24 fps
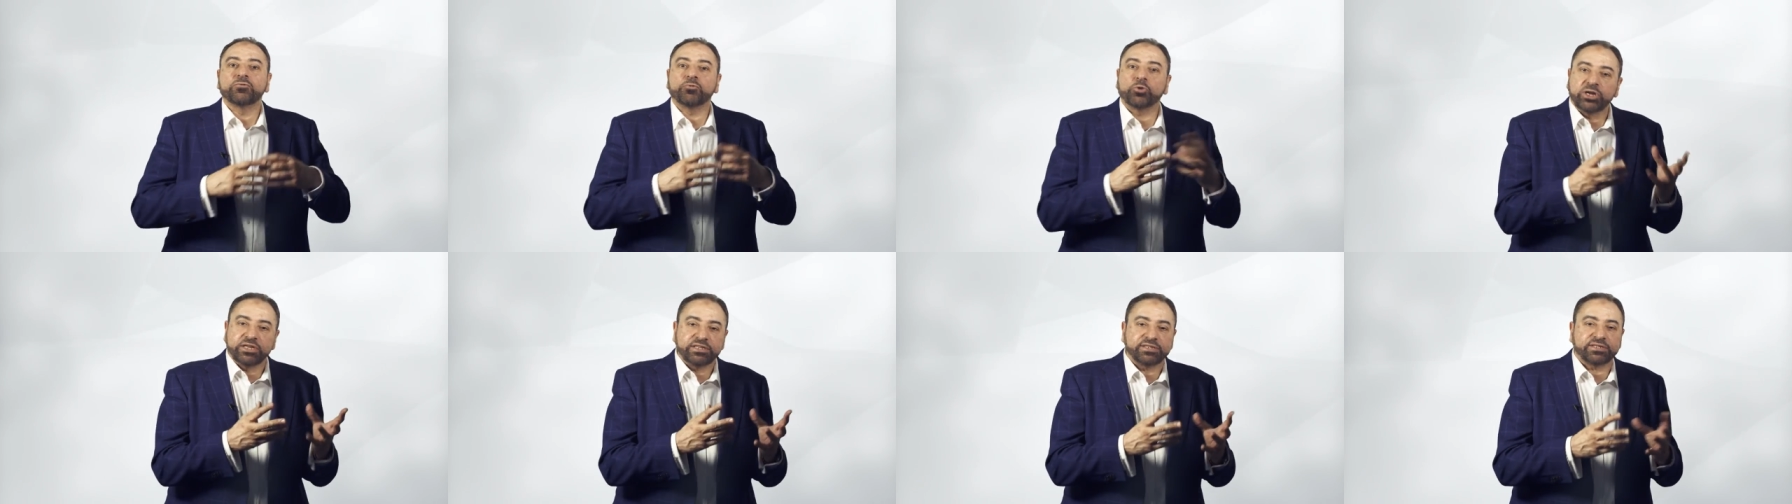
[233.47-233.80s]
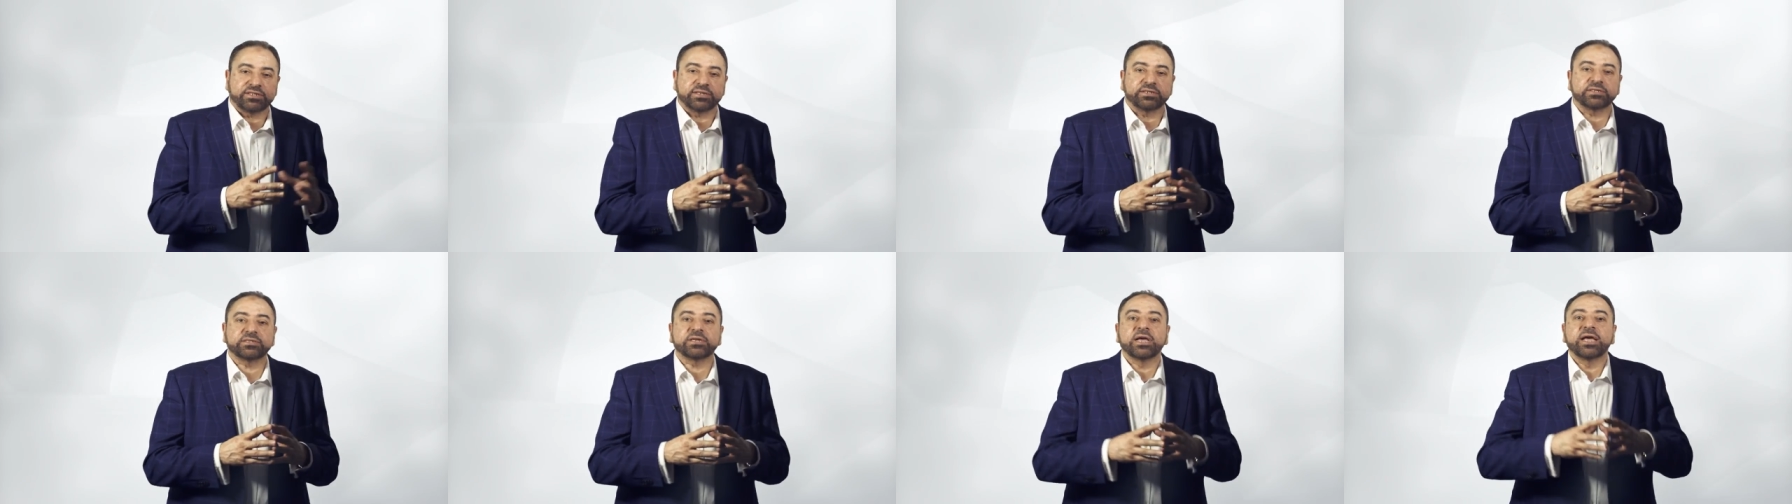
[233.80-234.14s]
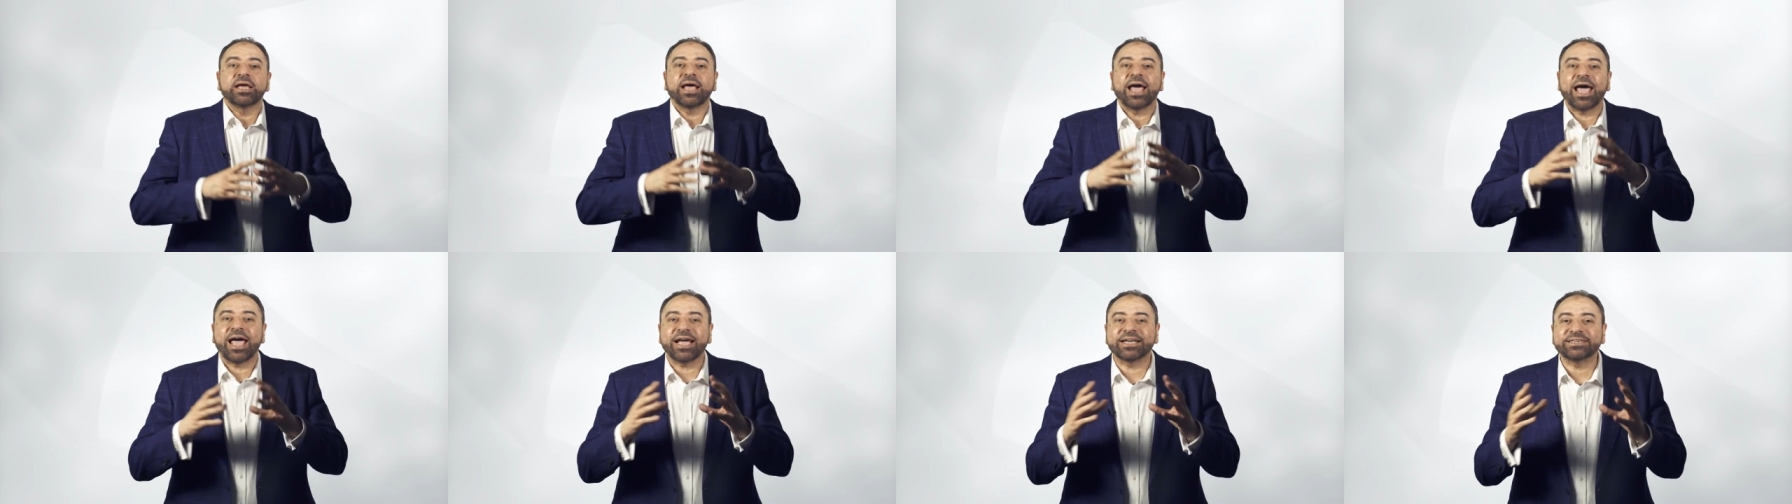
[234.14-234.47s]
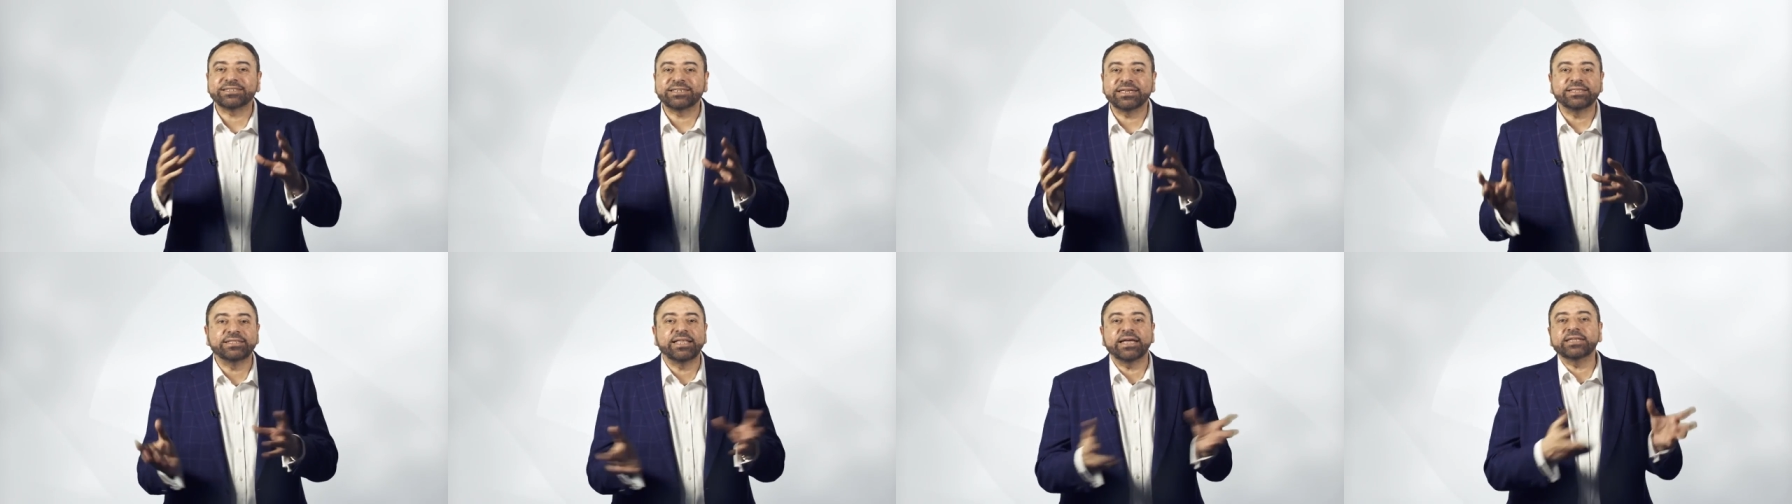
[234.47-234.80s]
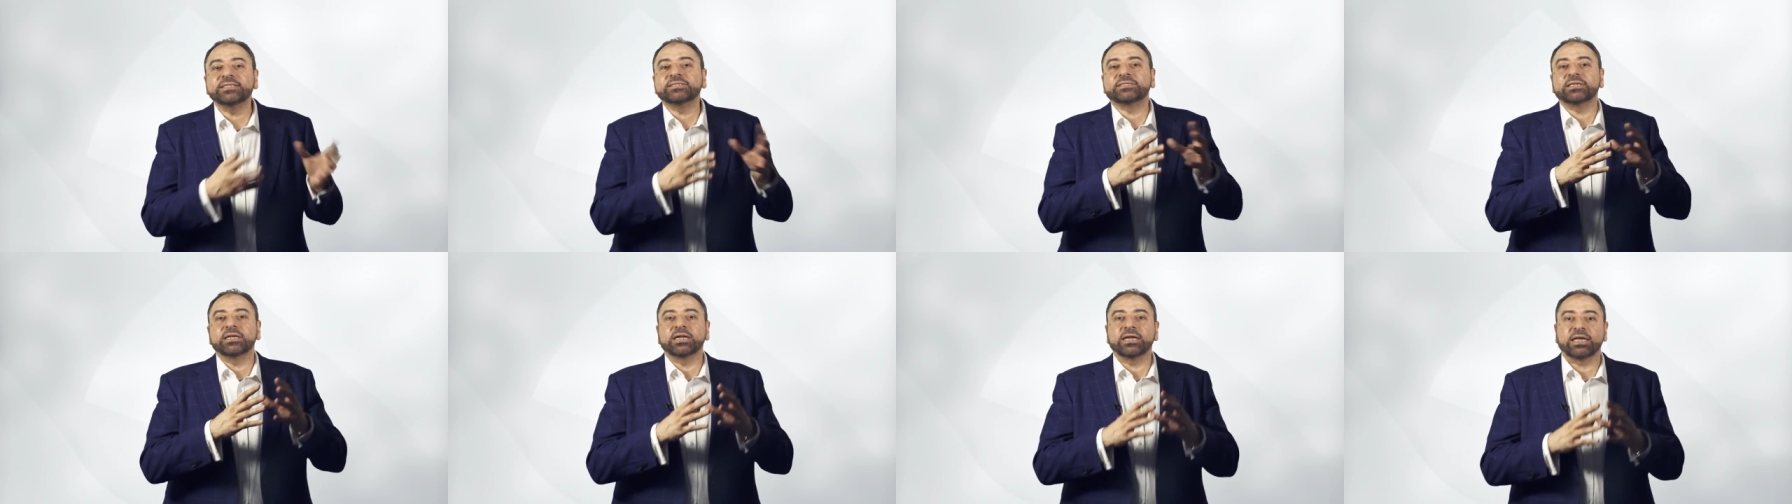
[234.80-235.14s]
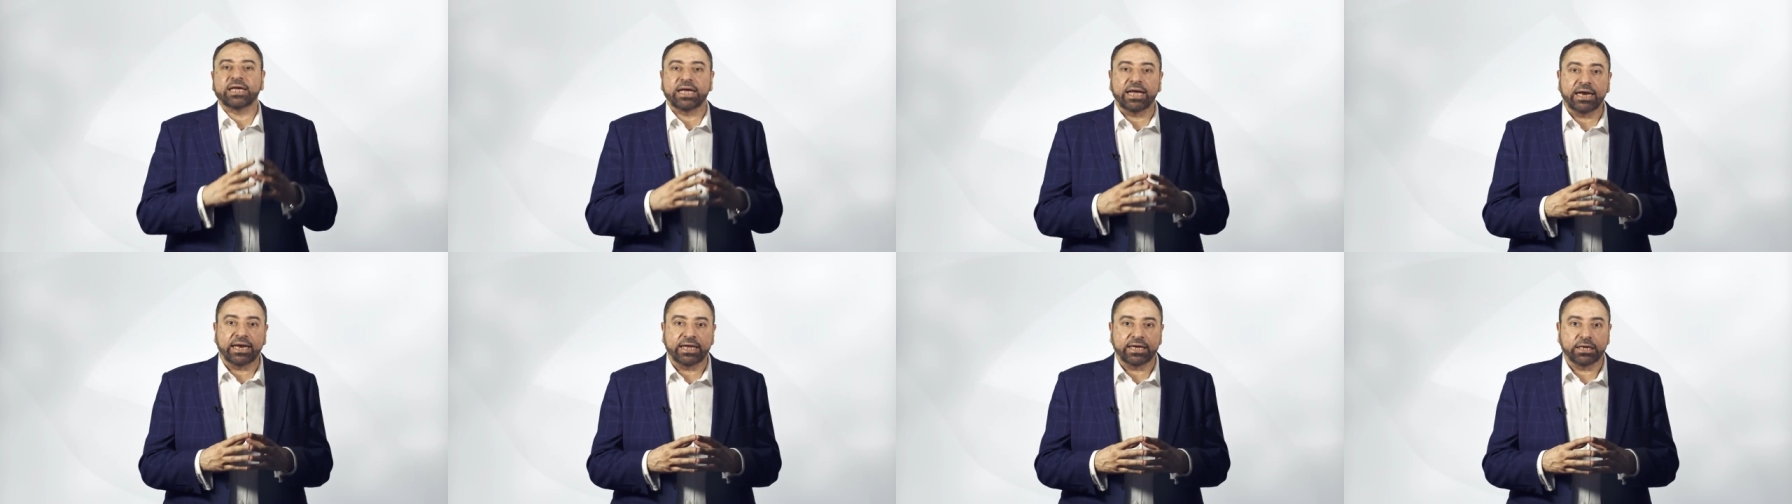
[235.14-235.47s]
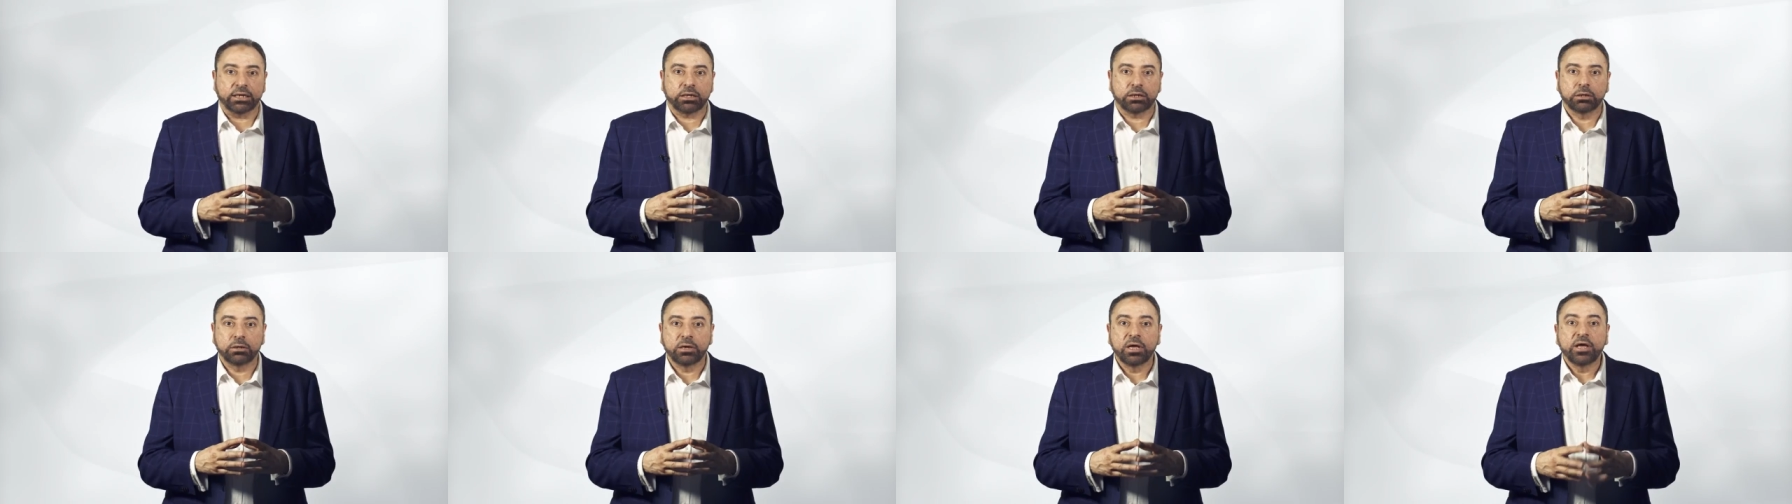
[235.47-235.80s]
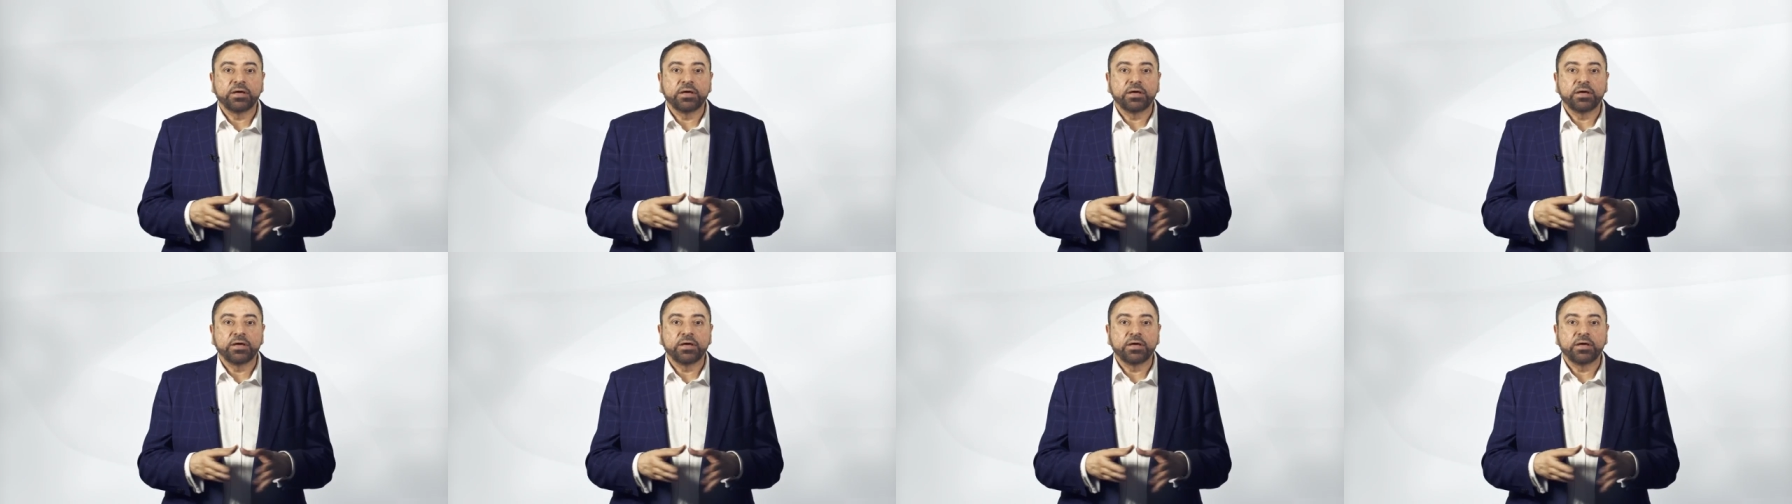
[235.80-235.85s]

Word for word: for instance, accidental killing,